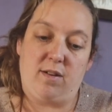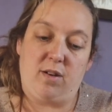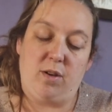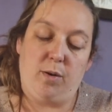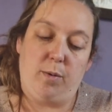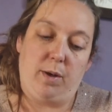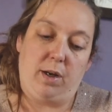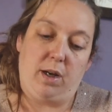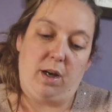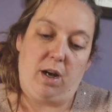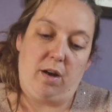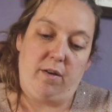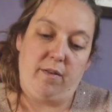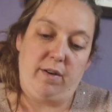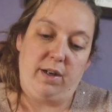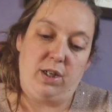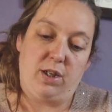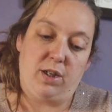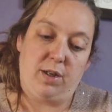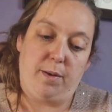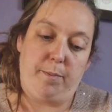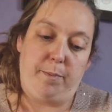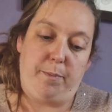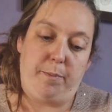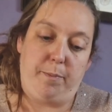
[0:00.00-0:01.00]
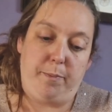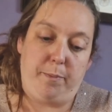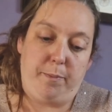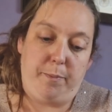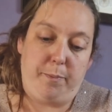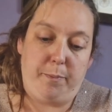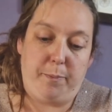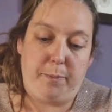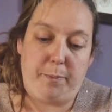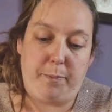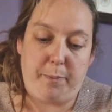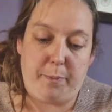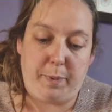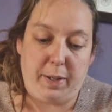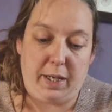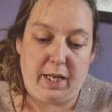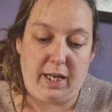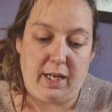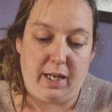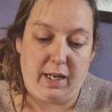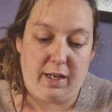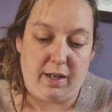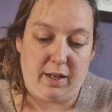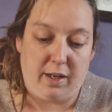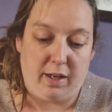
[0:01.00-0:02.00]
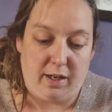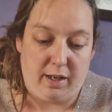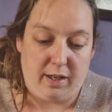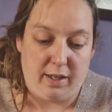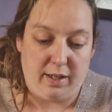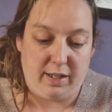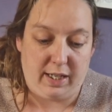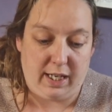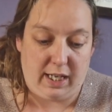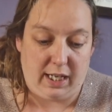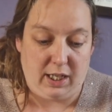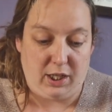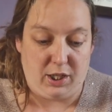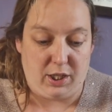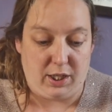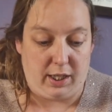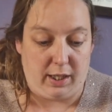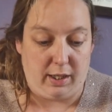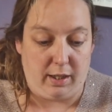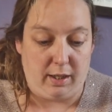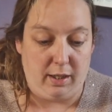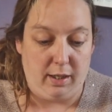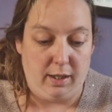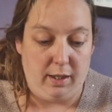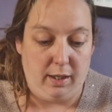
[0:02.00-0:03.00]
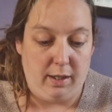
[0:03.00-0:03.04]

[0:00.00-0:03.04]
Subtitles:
to encourage peer teaching.